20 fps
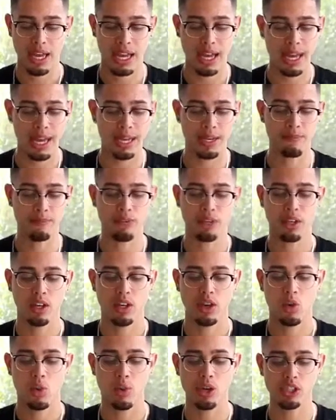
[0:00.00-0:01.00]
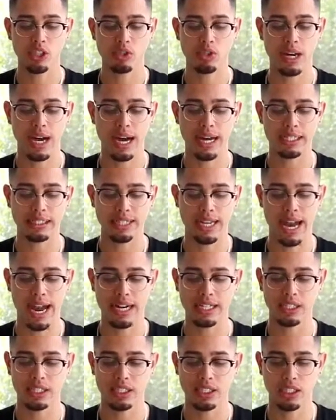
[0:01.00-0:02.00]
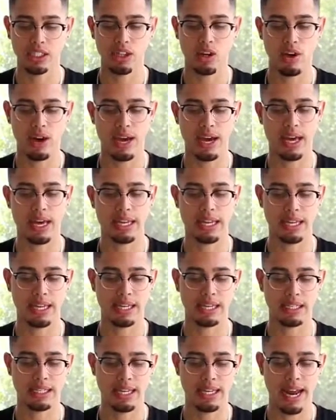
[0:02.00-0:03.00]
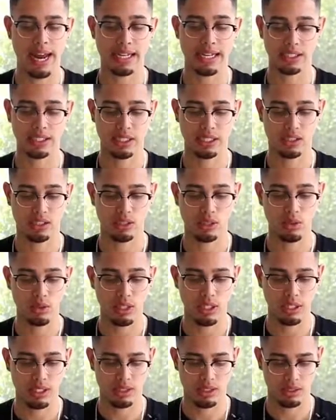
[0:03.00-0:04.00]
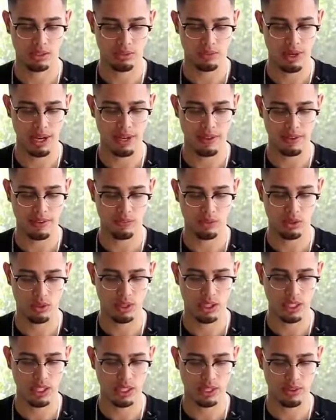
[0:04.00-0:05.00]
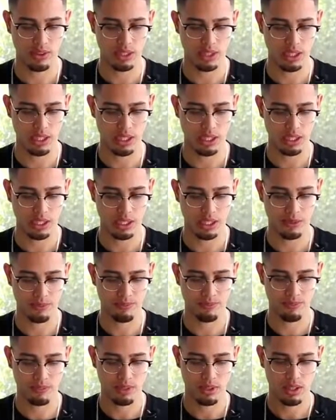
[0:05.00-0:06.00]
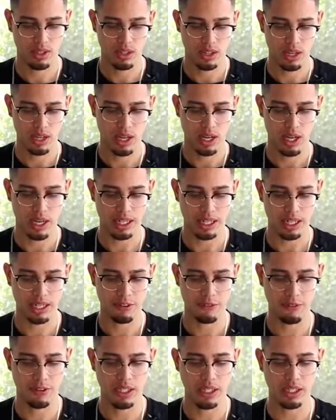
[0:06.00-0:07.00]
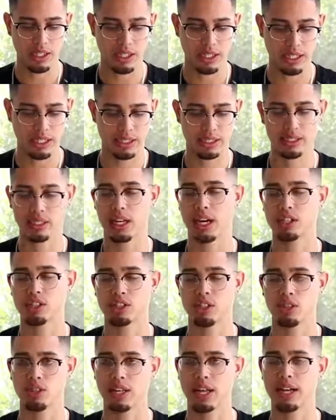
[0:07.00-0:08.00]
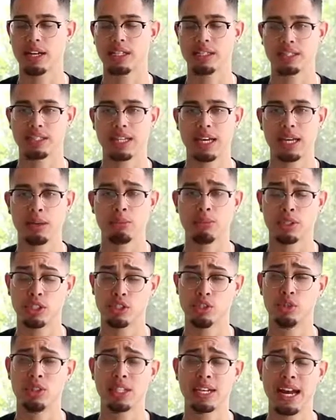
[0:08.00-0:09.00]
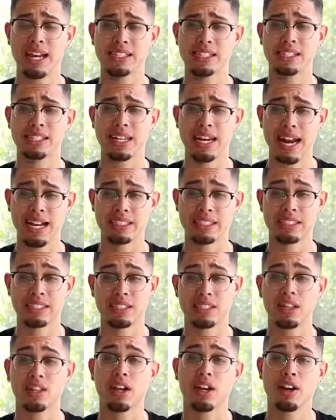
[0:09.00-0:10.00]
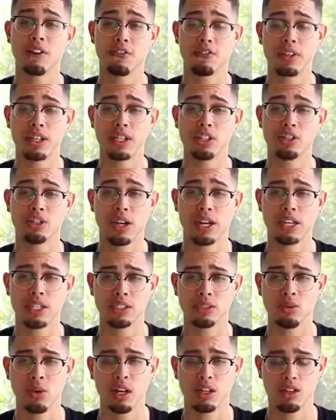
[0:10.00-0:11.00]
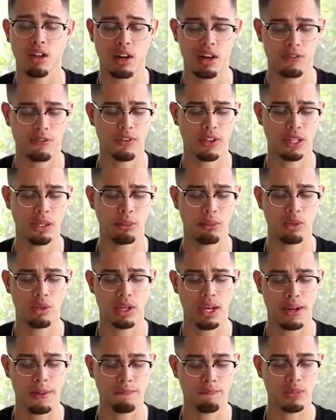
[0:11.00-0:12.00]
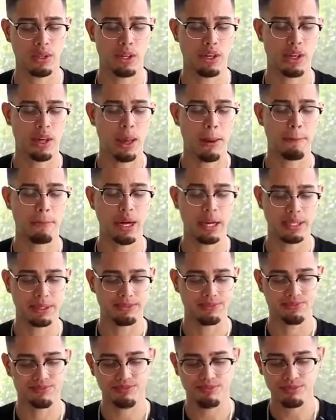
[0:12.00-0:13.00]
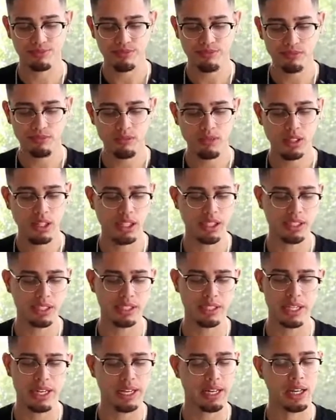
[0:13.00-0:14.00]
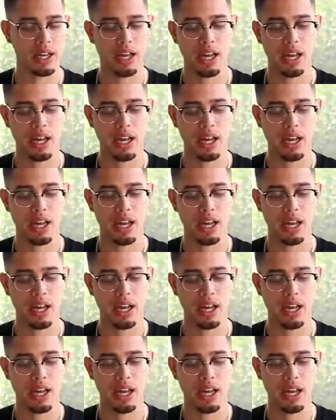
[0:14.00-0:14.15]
And once you guys actually go ahead and get access to this, right, if you click the get affiliate links, I'll show you that in a second, but you can actually get access to their affiliate training as well, called Affiliate Bootcamp. But here's the thing,